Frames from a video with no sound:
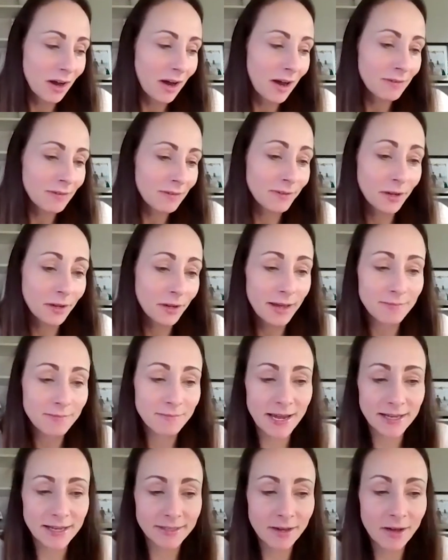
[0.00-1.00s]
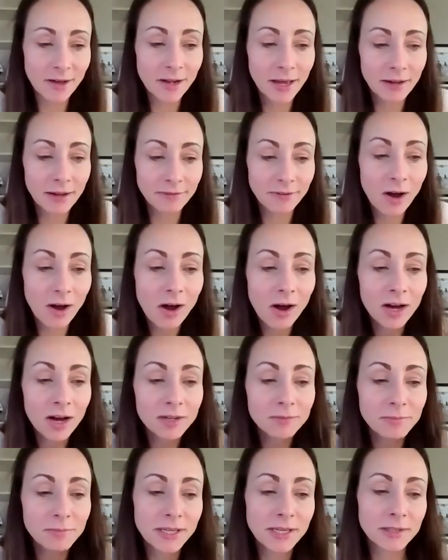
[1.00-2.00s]
I feel like makes our life
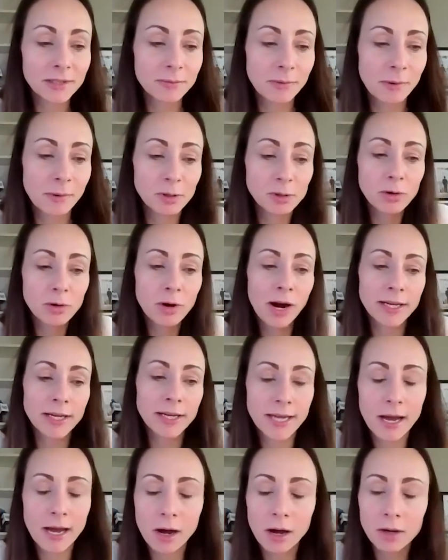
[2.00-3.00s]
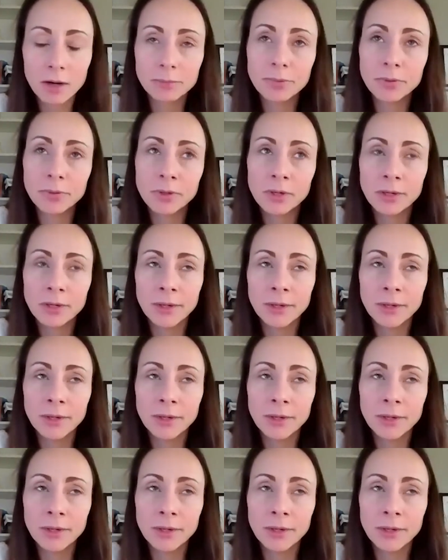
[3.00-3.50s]
hard, because when we're trying to help